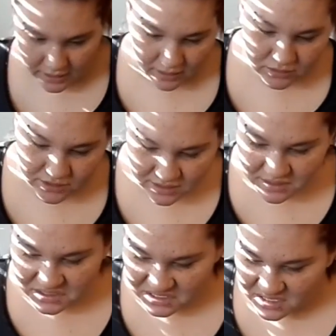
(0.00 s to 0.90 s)
it was just the
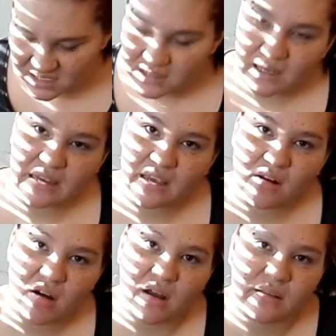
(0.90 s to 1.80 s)
seeds that get
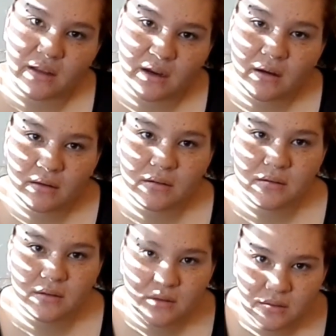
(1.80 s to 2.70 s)
caught in there.
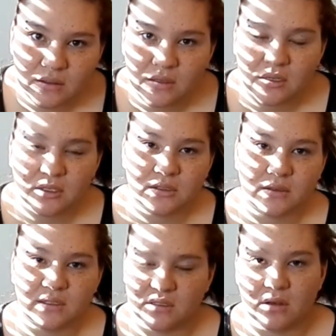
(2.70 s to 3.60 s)
So
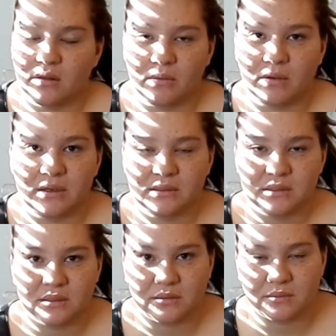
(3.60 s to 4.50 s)
that's all it was, is
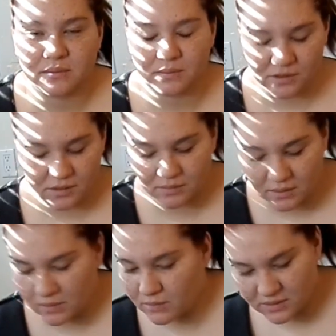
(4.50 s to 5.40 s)
it just
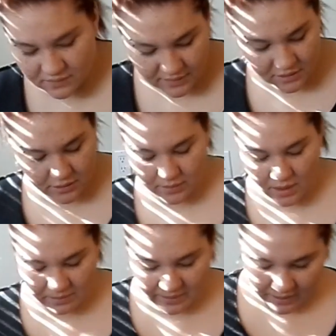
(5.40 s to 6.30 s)
wasn't filtering
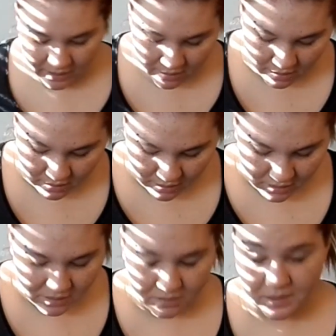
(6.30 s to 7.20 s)
properly
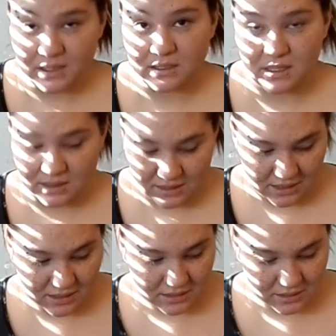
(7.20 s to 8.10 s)
because of the
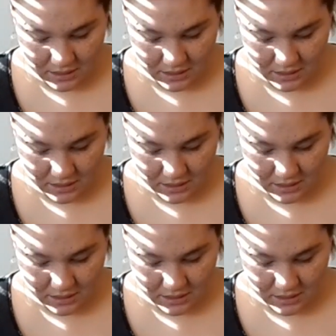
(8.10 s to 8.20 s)
seeds.